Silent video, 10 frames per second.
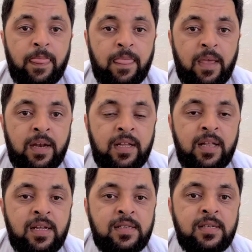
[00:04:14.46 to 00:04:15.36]
Another
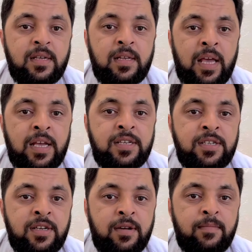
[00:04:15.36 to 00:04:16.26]
is the A S
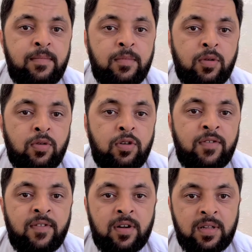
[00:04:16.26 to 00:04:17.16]
T M code
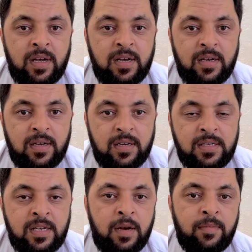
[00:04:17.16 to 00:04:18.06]
for the
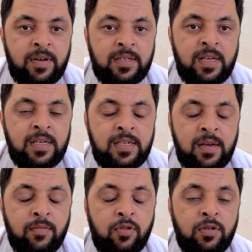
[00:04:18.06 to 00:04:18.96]
slump test. A S T
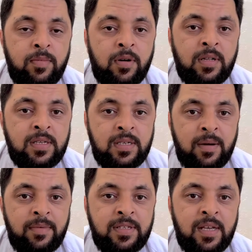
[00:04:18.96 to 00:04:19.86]
M code for the
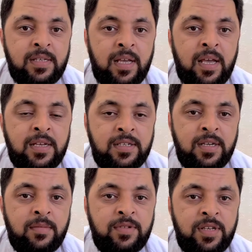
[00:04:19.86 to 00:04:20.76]
slump test is A S T
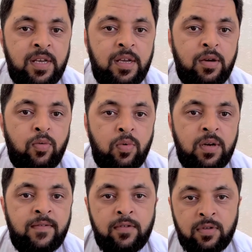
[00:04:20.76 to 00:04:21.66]
M C one
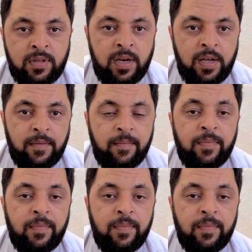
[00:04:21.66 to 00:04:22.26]
forty-three.